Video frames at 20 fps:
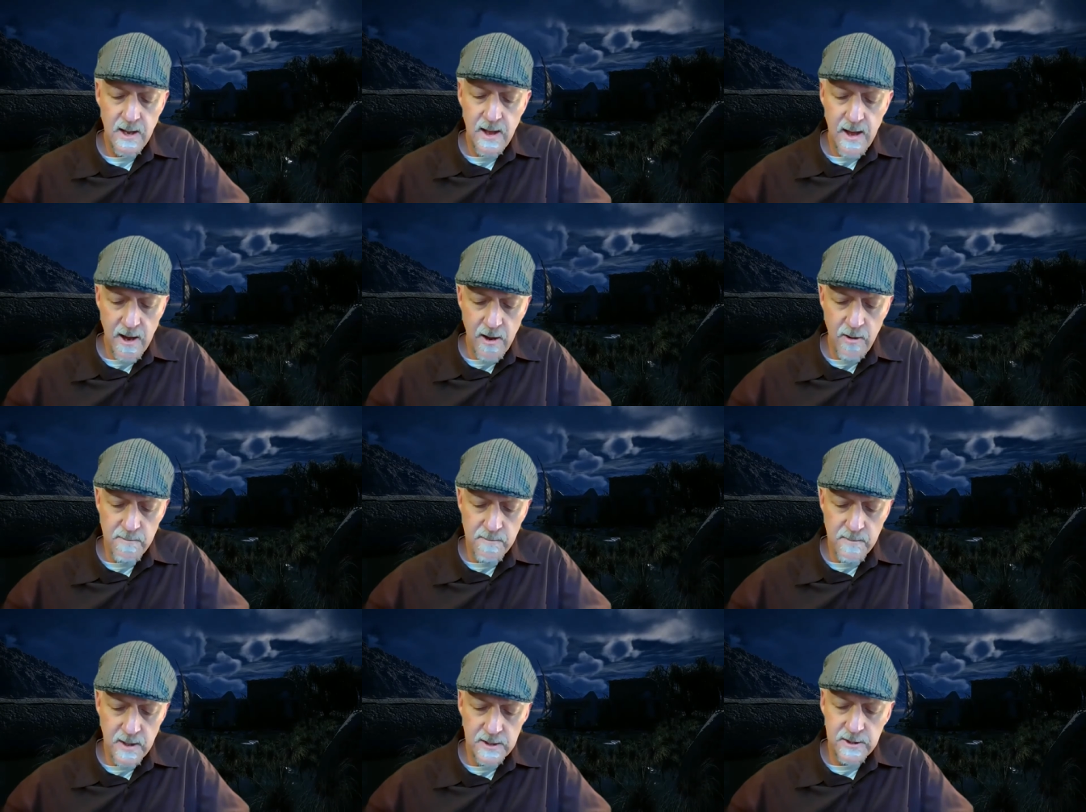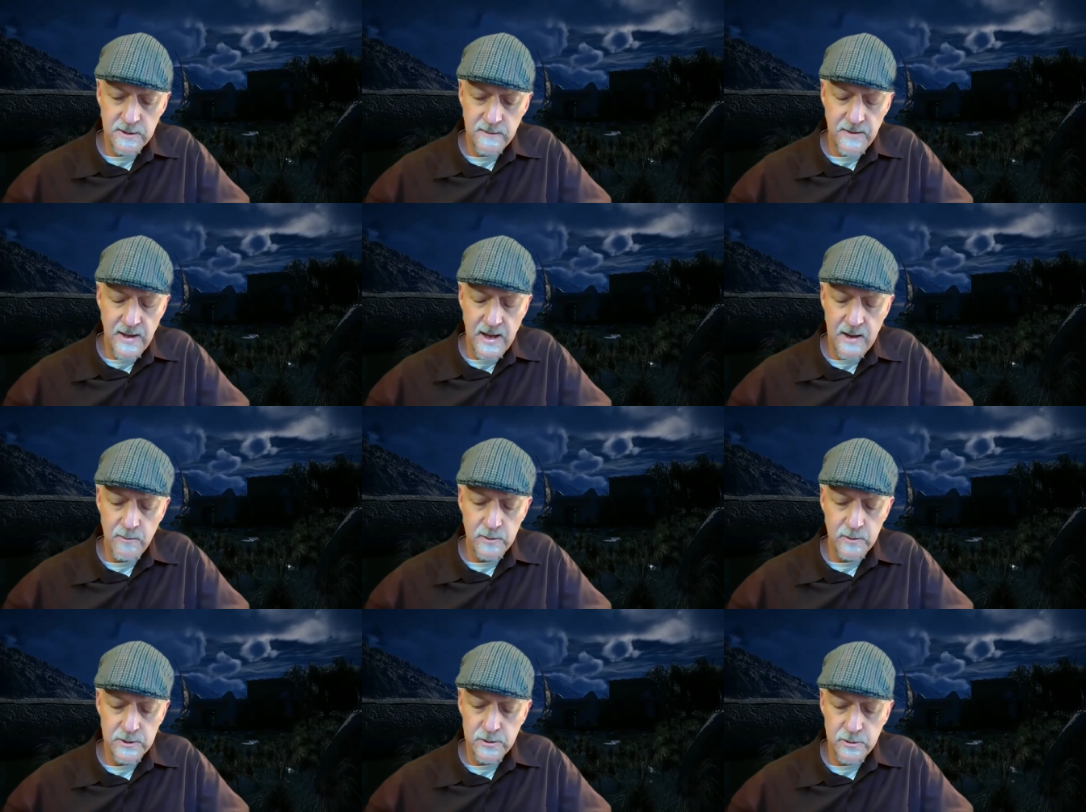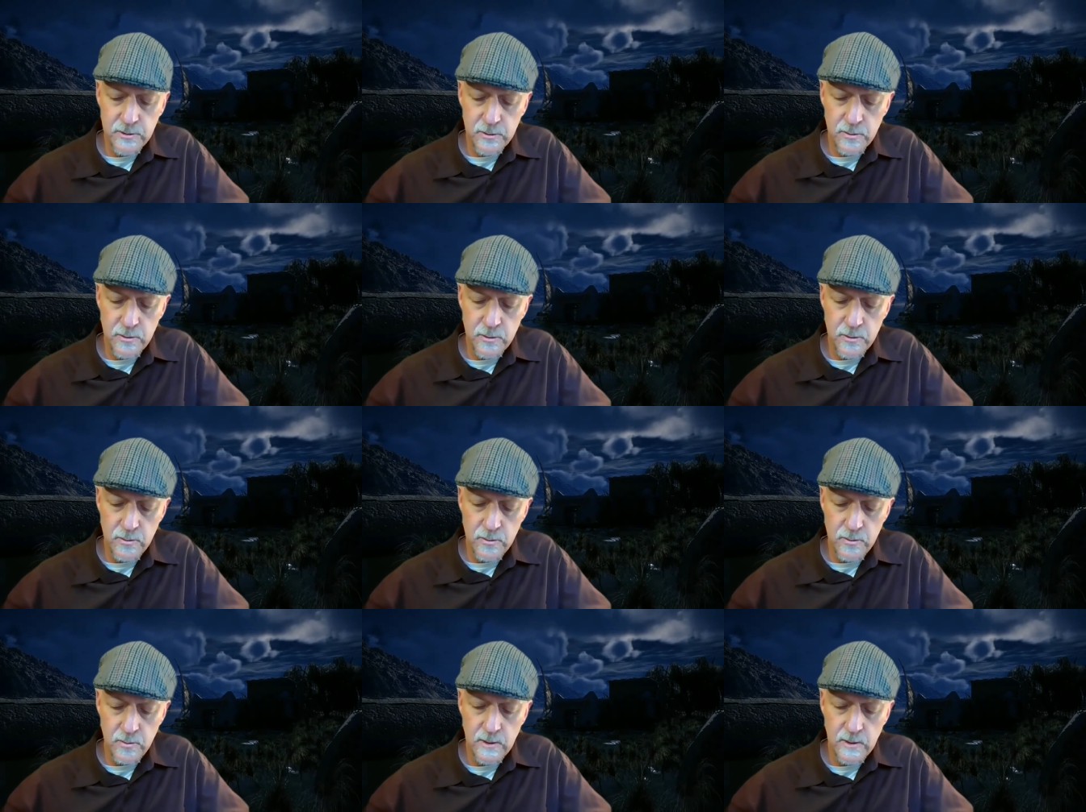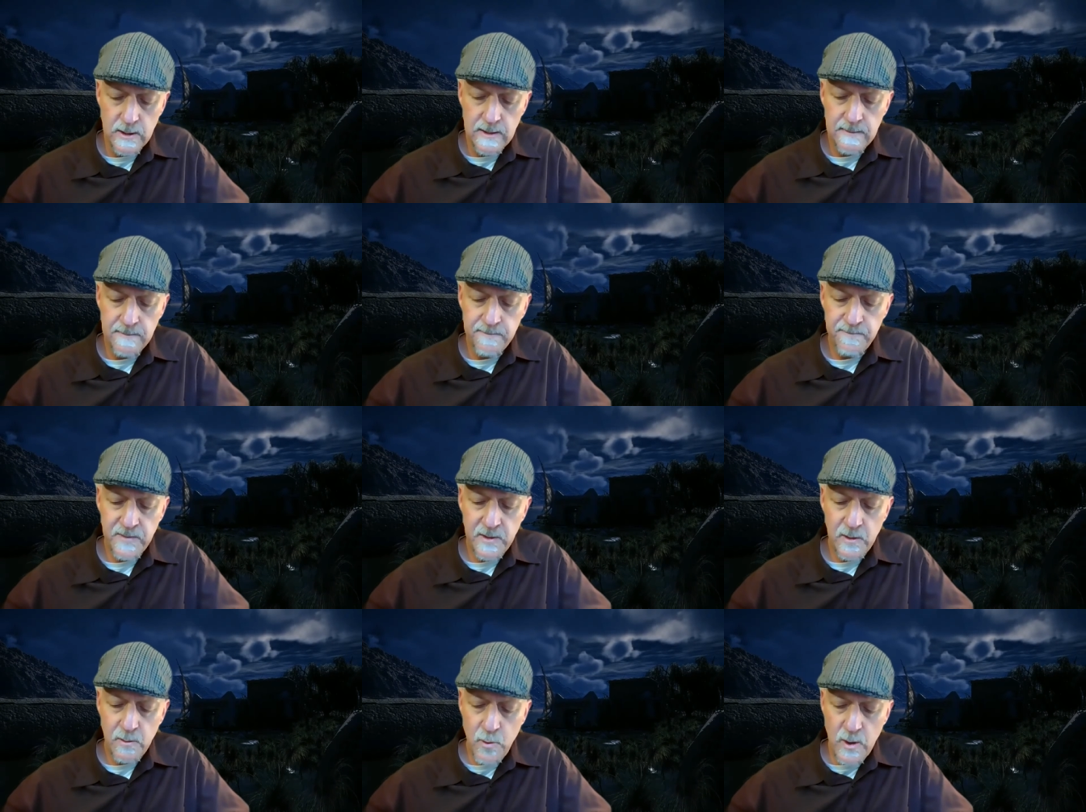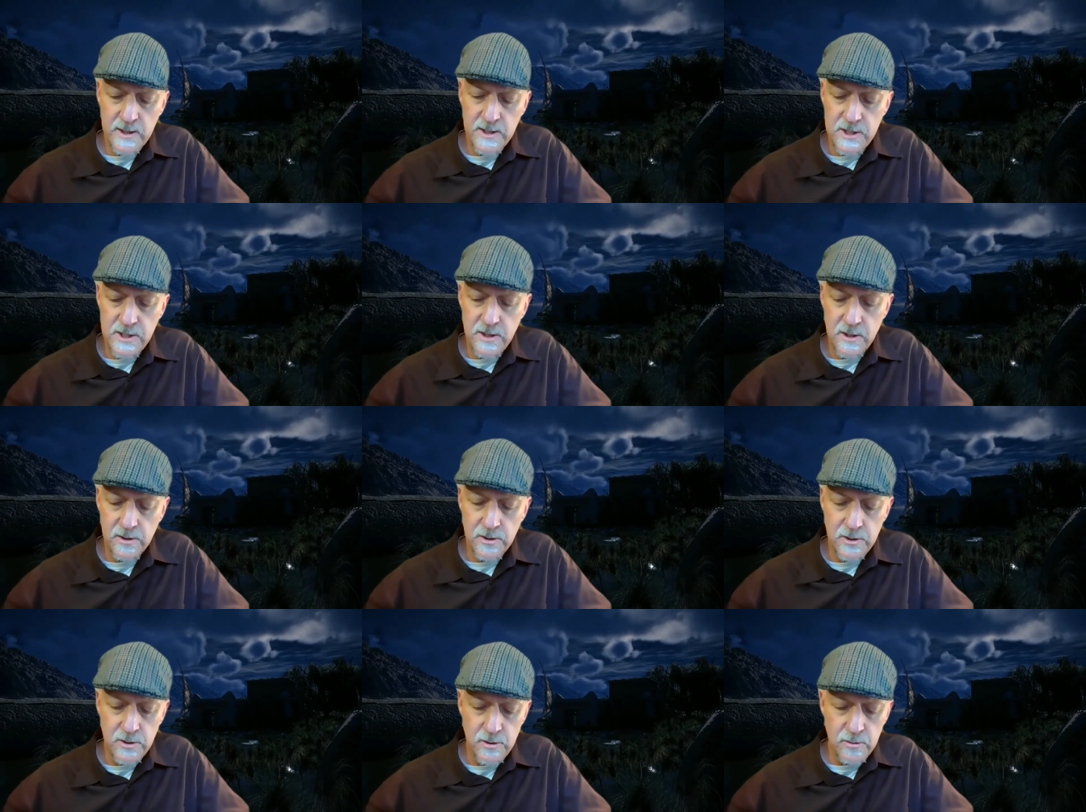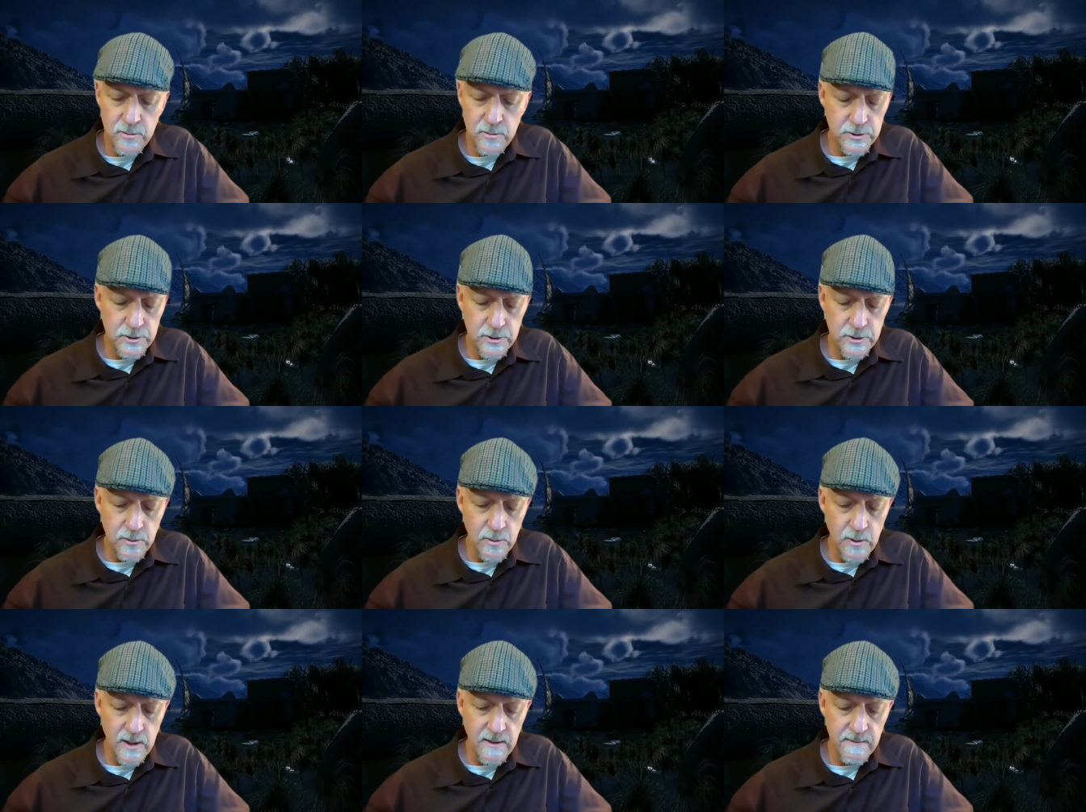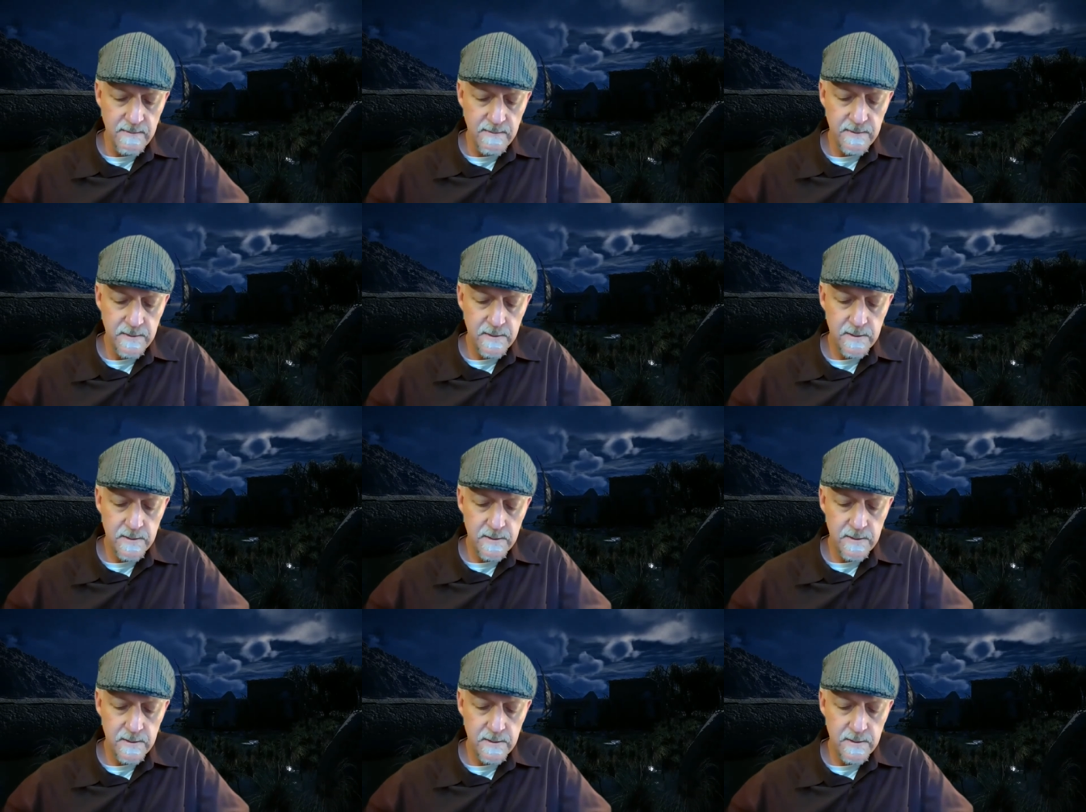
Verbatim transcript: How much of that was true? What he accused you of?